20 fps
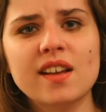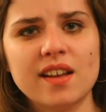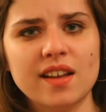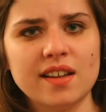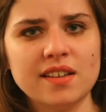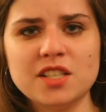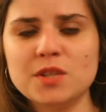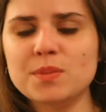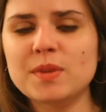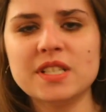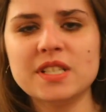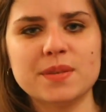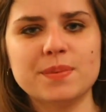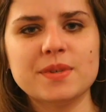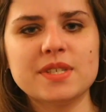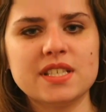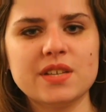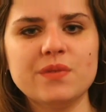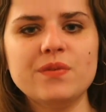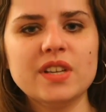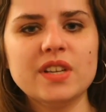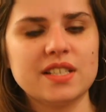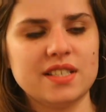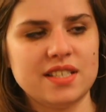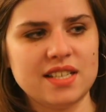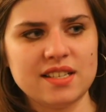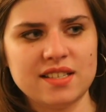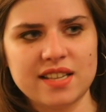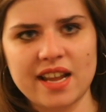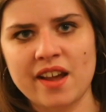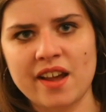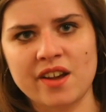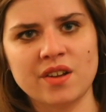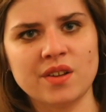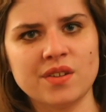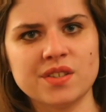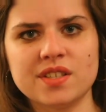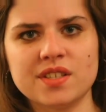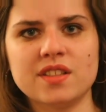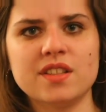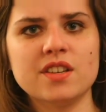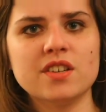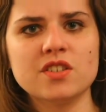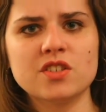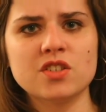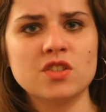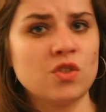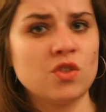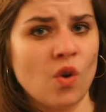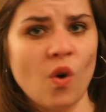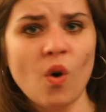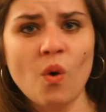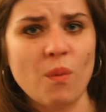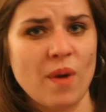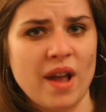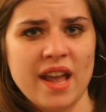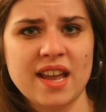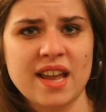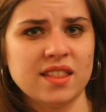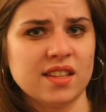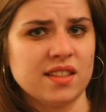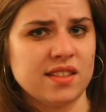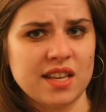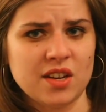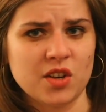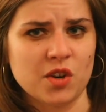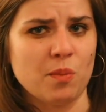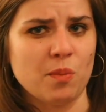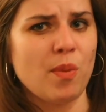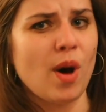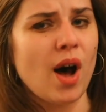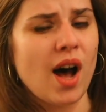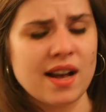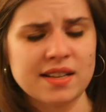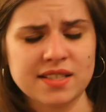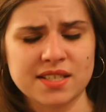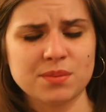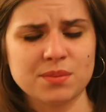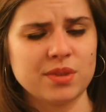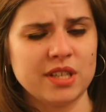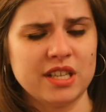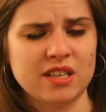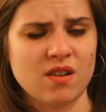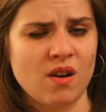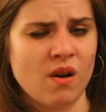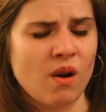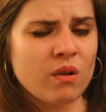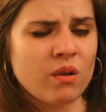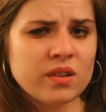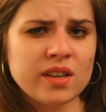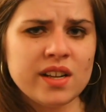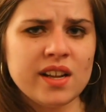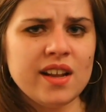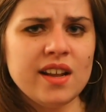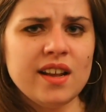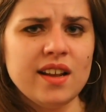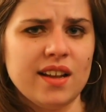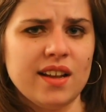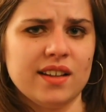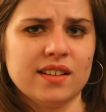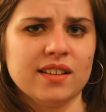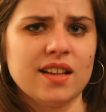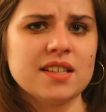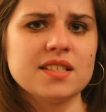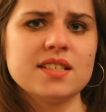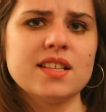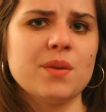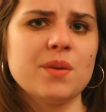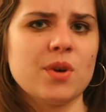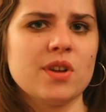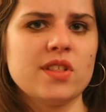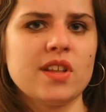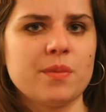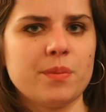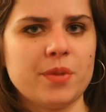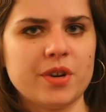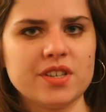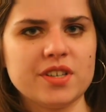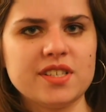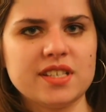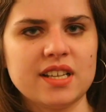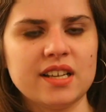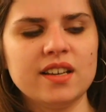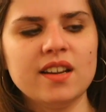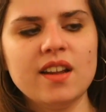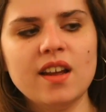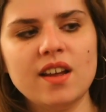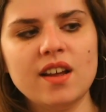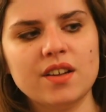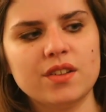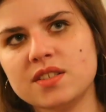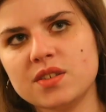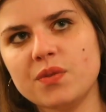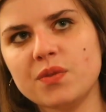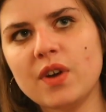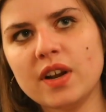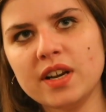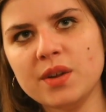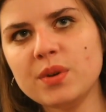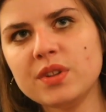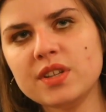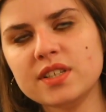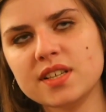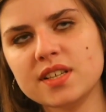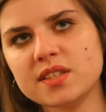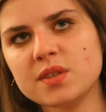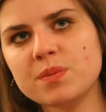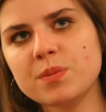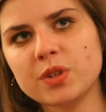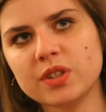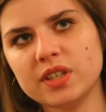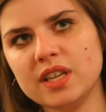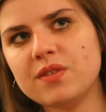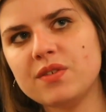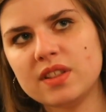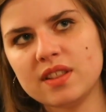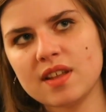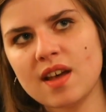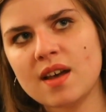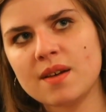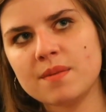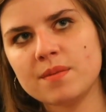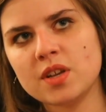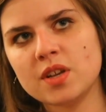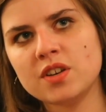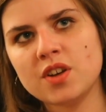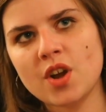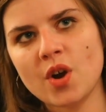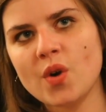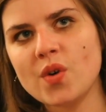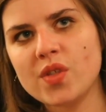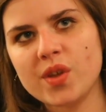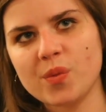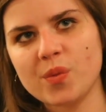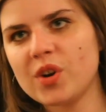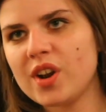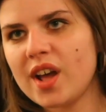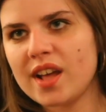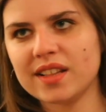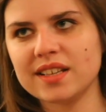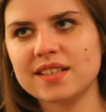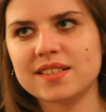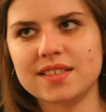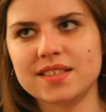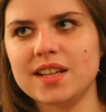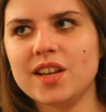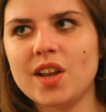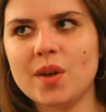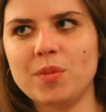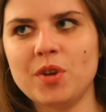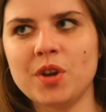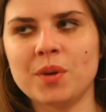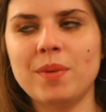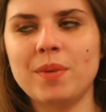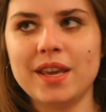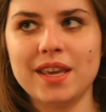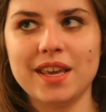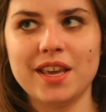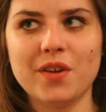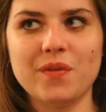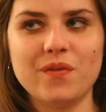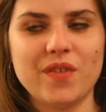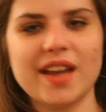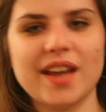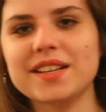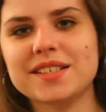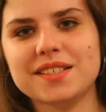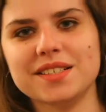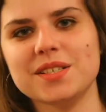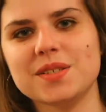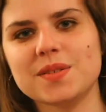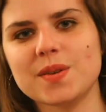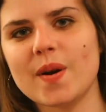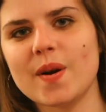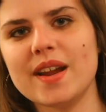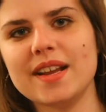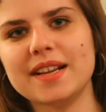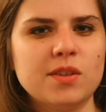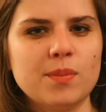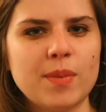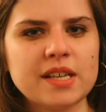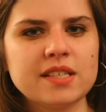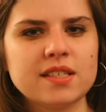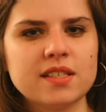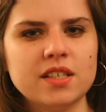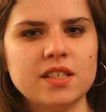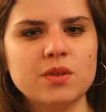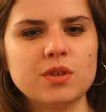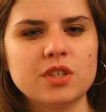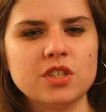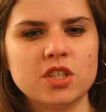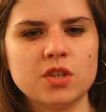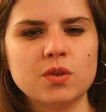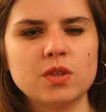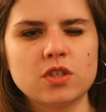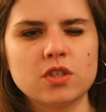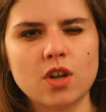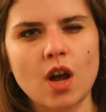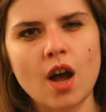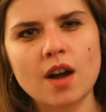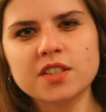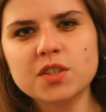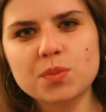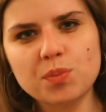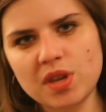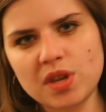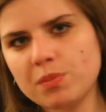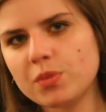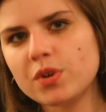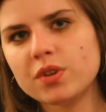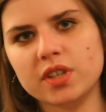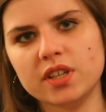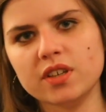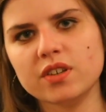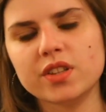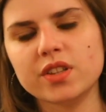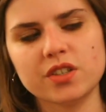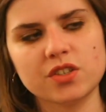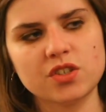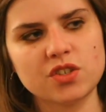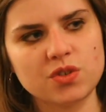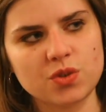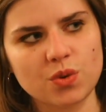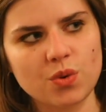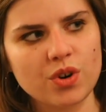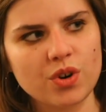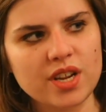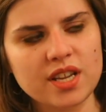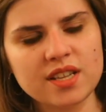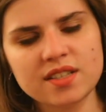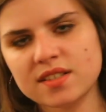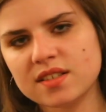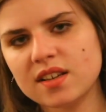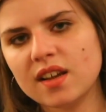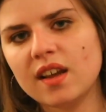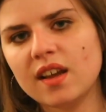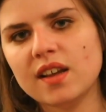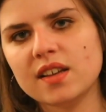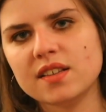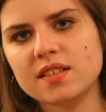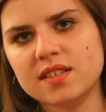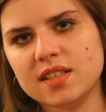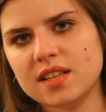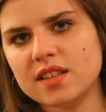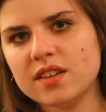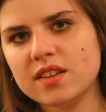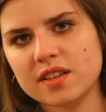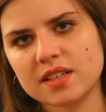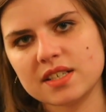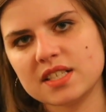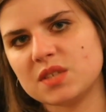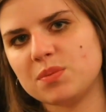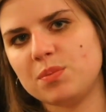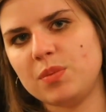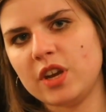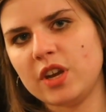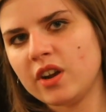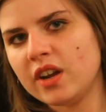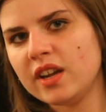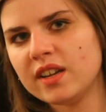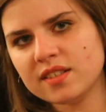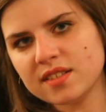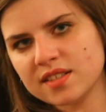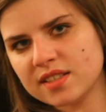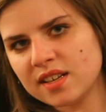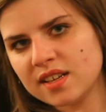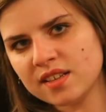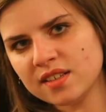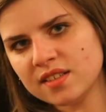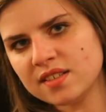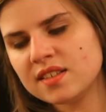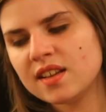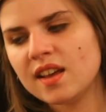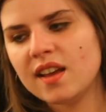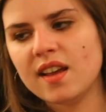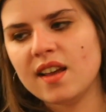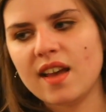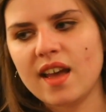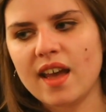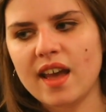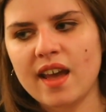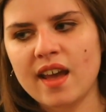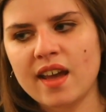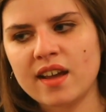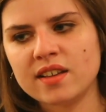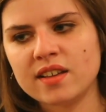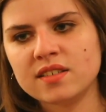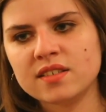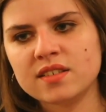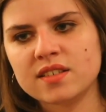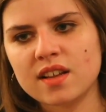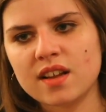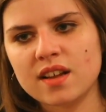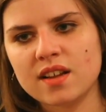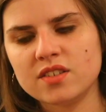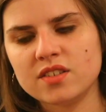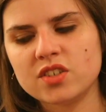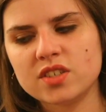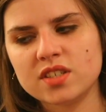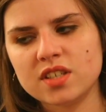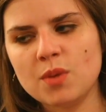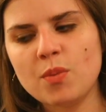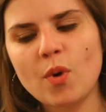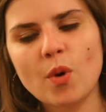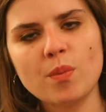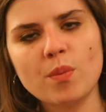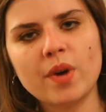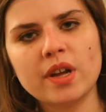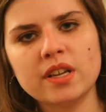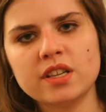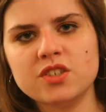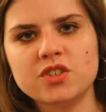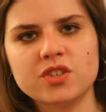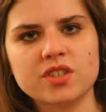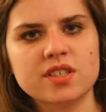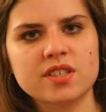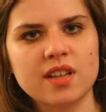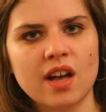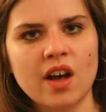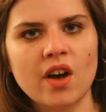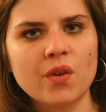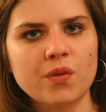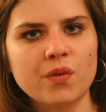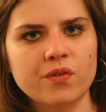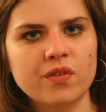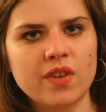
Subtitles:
intimate, specific details that there's no way that they could have possibly known unless they were that person. So for anyone that doesn't believe in them, know that we're not like sitting up here making a fantasy story. The best thing you can do is talk to people, hear their stories, see their experiences, and just keep open-minded yourself.